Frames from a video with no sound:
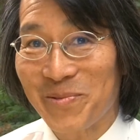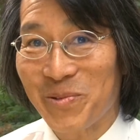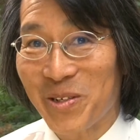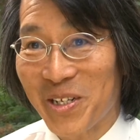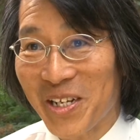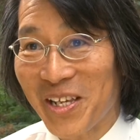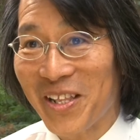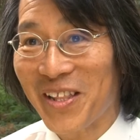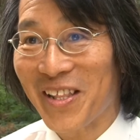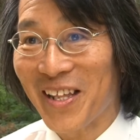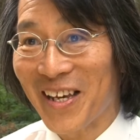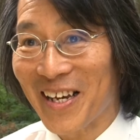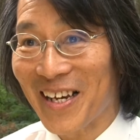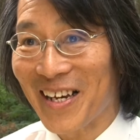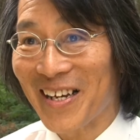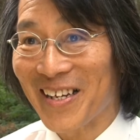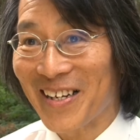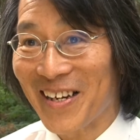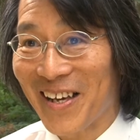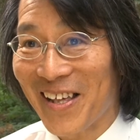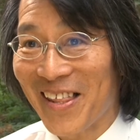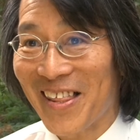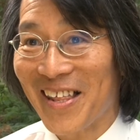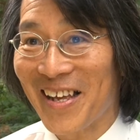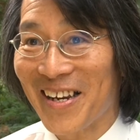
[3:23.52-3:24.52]
"What do you think?"
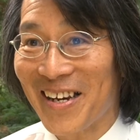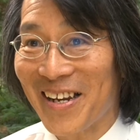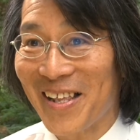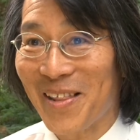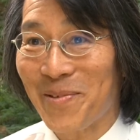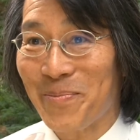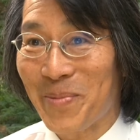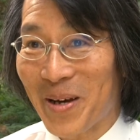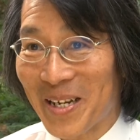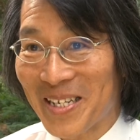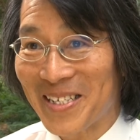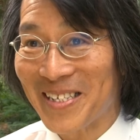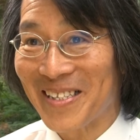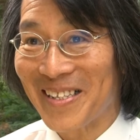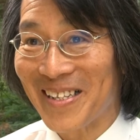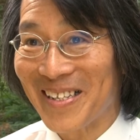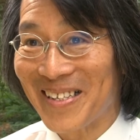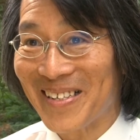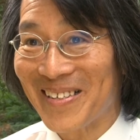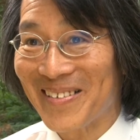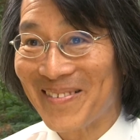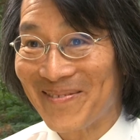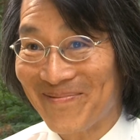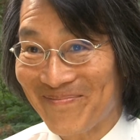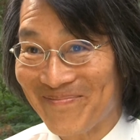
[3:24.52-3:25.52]
And I said, "It's better
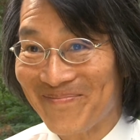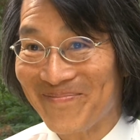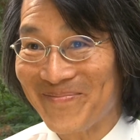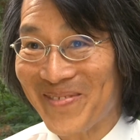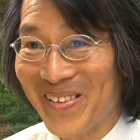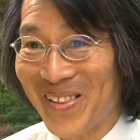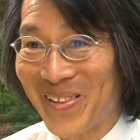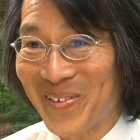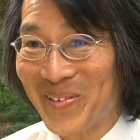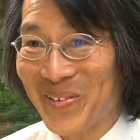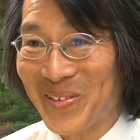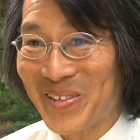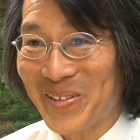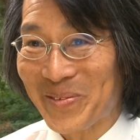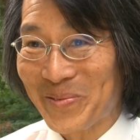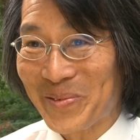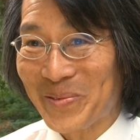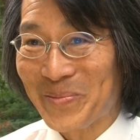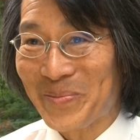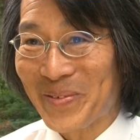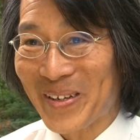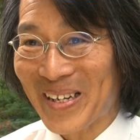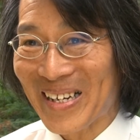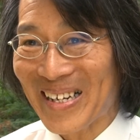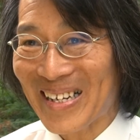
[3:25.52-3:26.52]
than we thought it
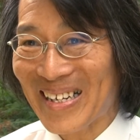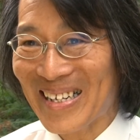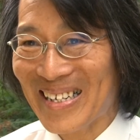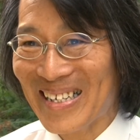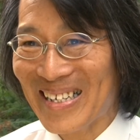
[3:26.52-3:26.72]
would be."